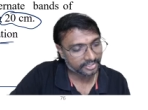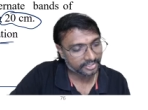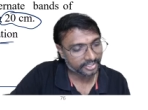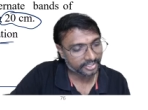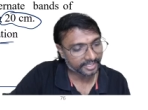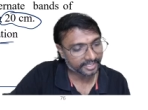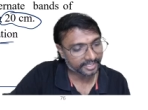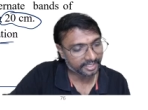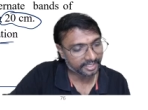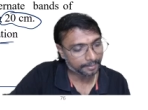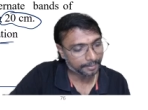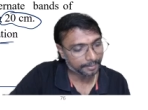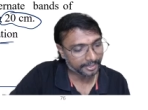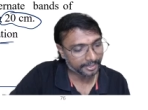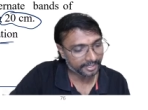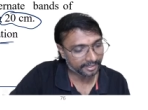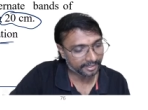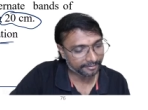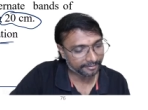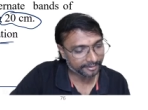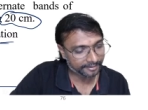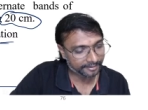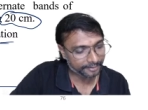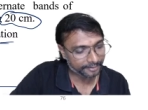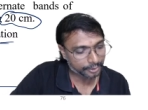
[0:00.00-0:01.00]
share the
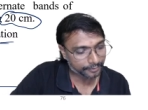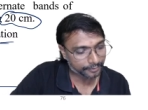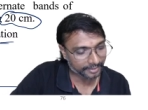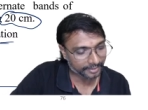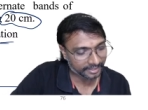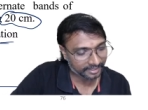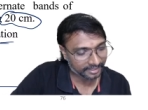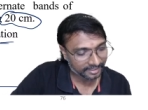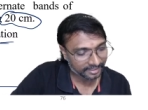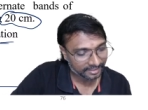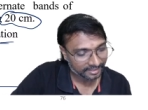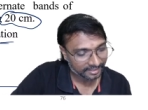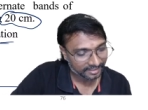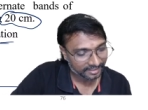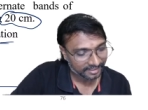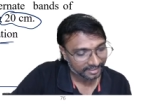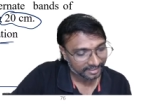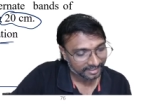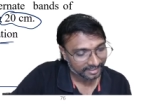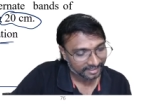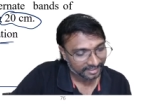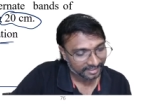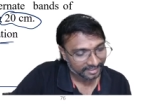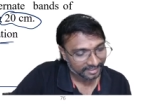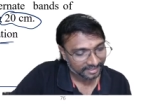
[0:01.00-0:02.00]
PDF in which one?
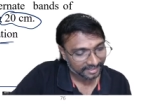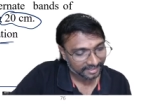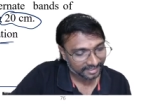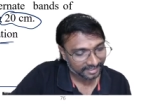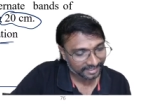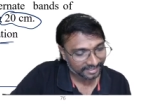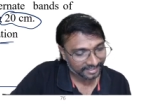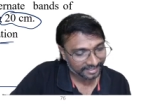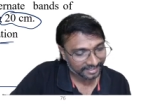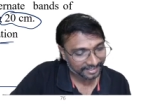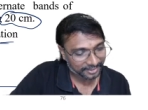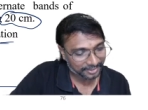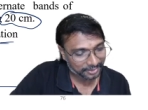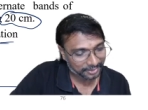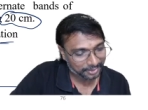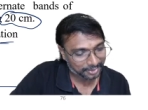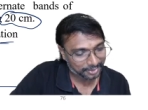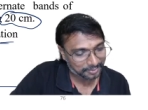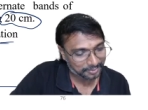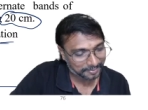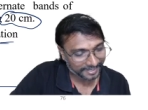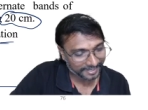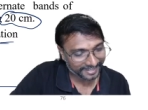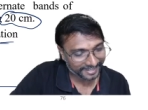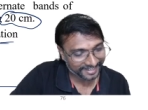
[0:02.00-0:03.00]
Use
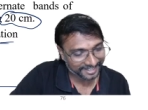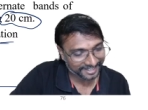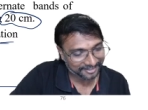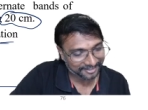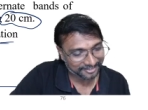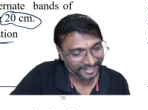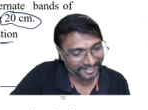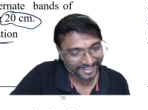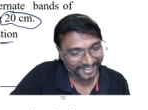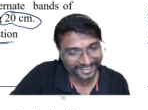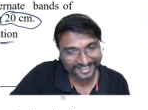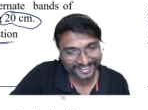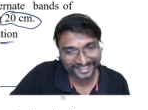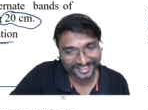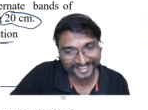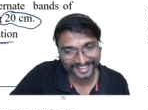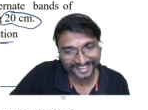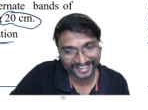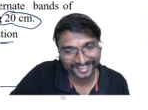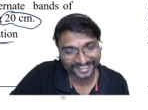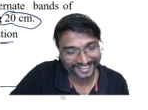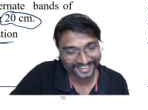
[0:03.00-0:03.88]
pirate flag.